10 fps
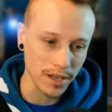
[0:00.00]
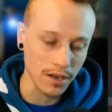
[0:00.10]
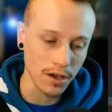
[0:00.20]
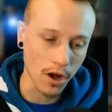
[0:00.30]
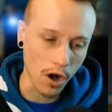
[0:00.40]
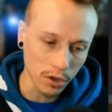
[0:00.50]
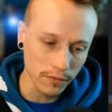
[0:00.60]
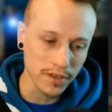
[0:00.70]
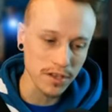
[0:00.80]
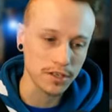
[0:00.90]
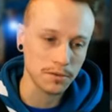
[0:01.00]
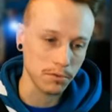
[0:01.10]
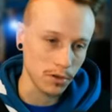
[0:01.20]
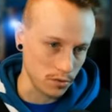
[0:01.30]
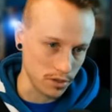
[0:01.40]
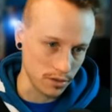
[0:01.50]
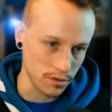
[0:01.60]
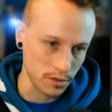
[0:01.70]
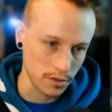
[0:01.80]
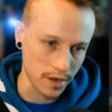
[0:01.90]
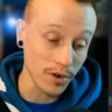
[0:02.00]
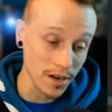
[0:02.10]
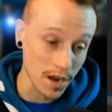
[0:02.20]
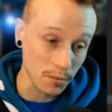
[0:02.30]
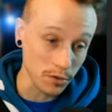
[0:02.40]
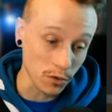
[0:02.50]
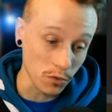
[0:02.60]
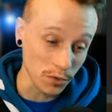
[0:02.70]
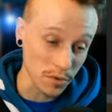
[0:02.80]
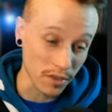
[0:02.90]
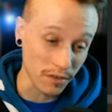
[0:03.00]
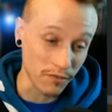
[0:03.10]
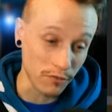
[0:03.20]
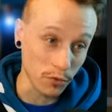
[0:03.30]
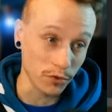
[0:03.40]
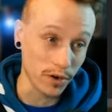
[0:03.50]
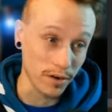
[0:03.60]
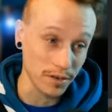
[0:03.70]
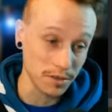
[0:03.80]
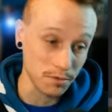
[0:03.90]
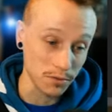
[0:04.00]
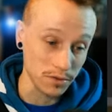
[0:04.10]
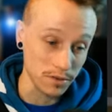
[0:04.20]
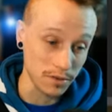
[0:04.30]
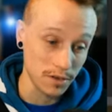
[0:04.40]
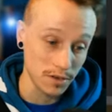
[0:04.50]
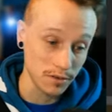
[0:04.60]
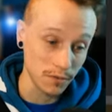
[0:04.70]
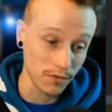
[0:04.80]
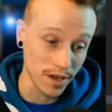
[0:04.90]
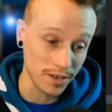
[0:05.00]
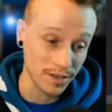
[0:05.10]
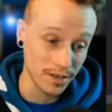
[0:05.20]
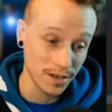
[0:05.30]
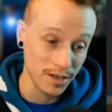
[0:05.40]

in all of the explosions. And right now, we're going with the foreground explosions. So we've got